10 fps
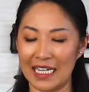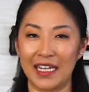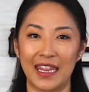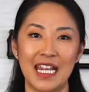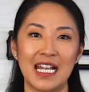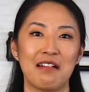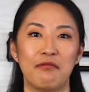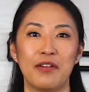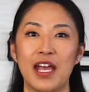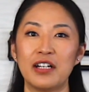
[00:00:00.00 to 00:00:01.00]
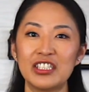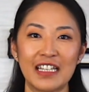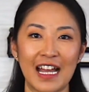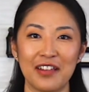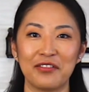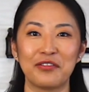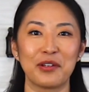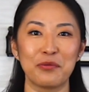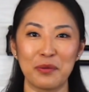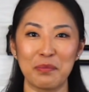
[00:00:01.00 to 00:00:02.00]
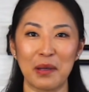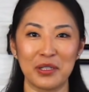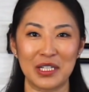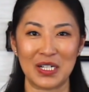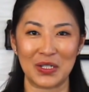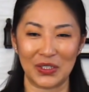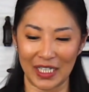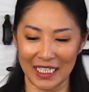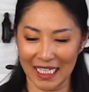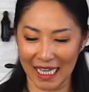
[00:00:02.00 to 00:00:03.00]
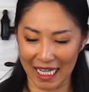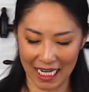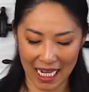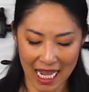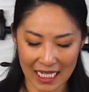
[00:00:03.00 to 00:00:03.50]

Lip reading: I think without knife, you won't be able to cook anything.